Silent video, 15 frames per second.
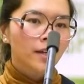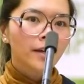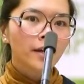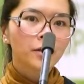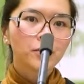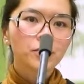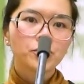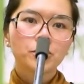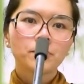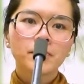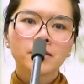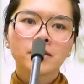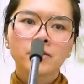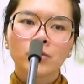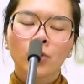And YouTube
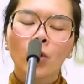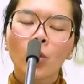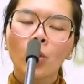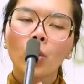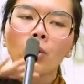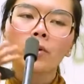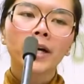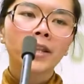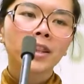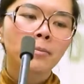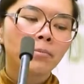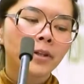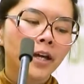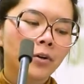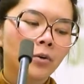is this whole other
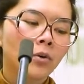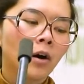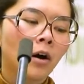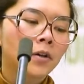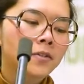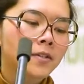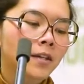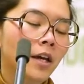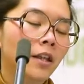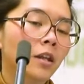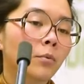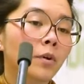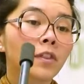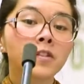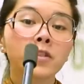black hole altogether
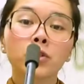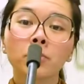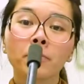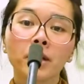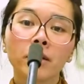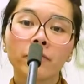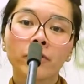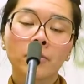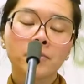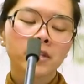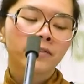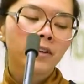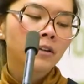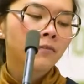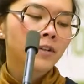with so many forms
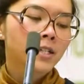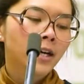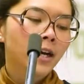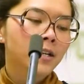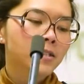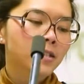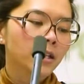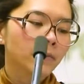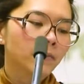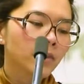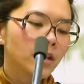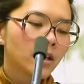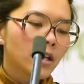of advertising.